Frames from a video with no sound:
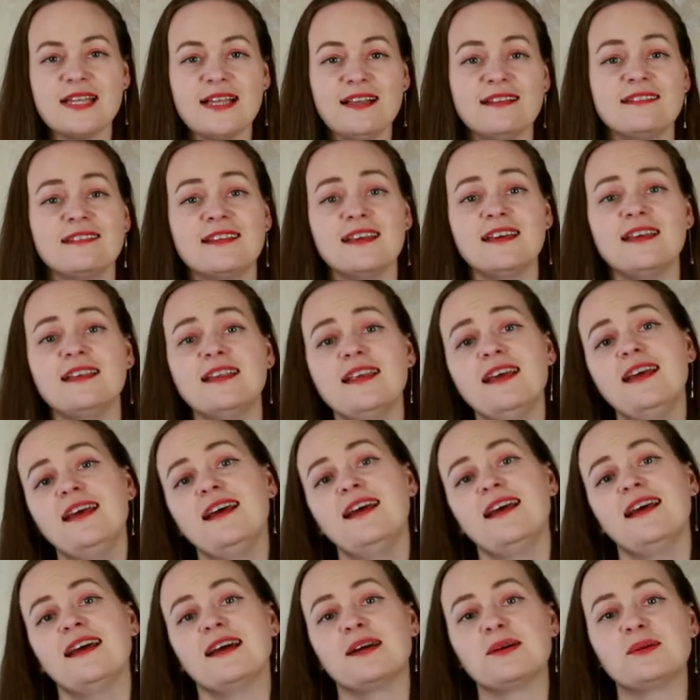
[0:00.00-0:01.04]
Then,
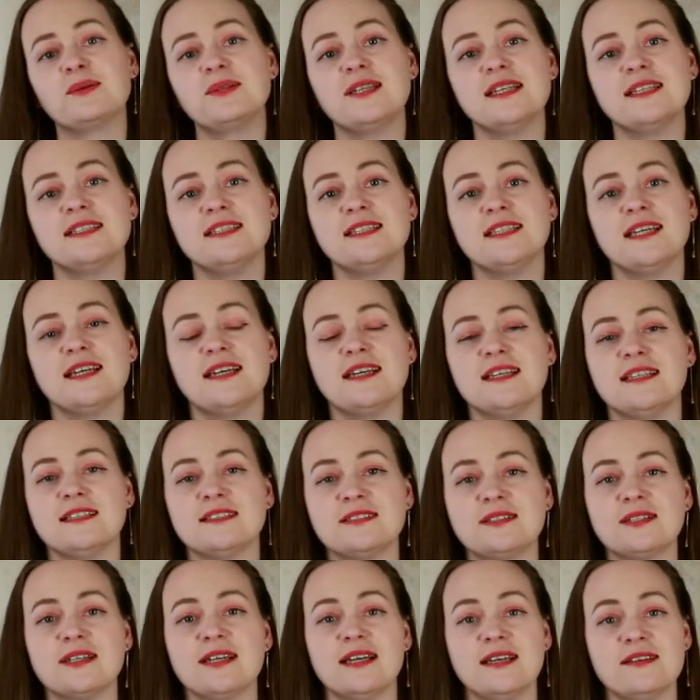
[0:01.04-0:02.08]
a good idea
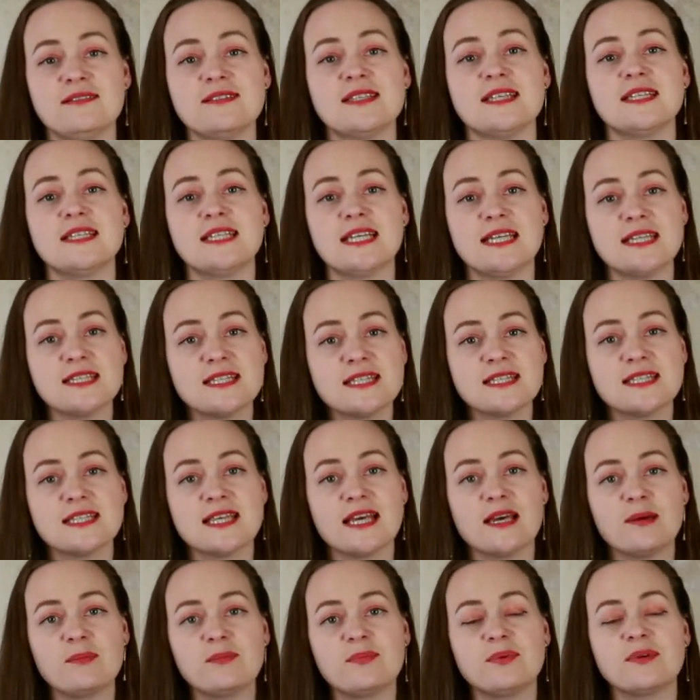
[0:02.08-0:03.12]
is to have the test
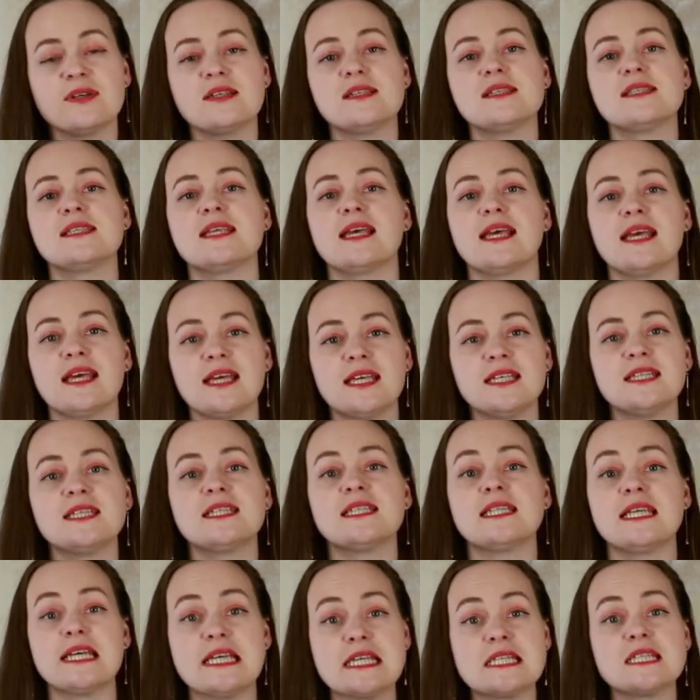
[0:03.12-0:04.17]
samples and
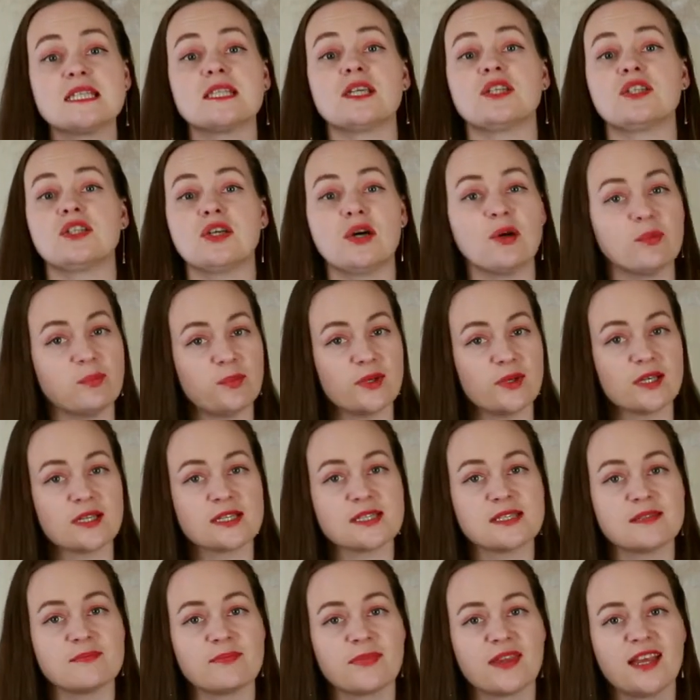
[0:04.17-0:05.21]
test
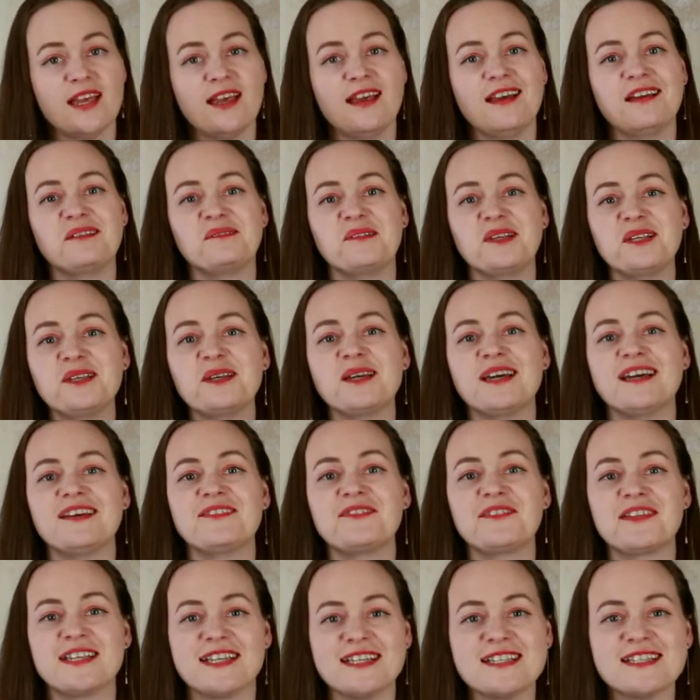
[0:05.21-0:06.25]
topics. When you
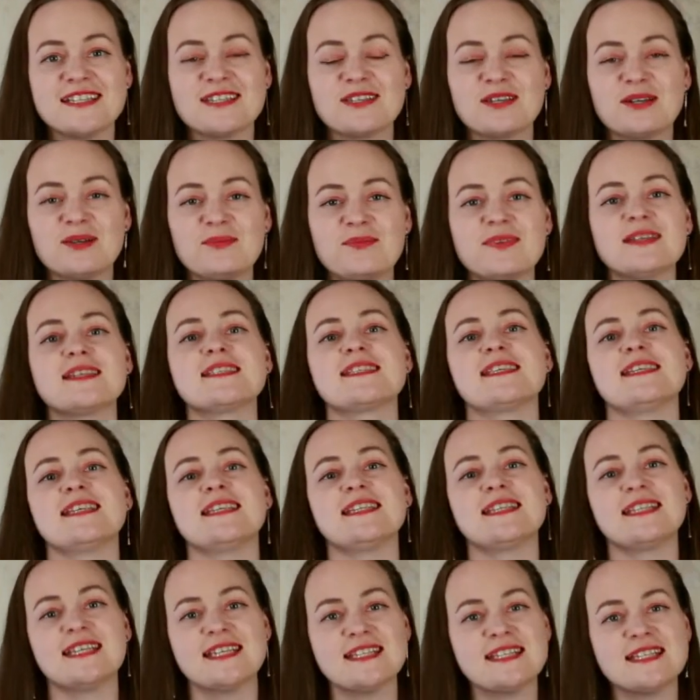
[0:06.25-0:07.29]
have test topics
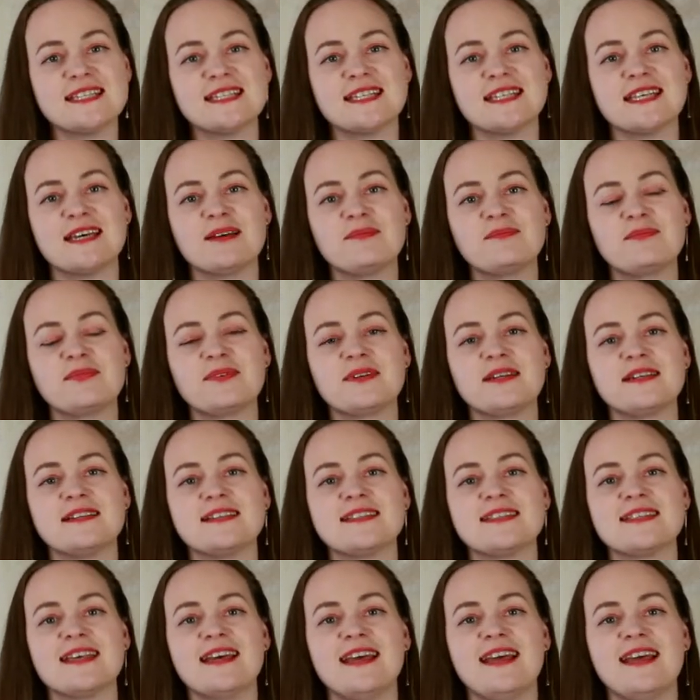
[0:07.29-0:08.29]
and test samples,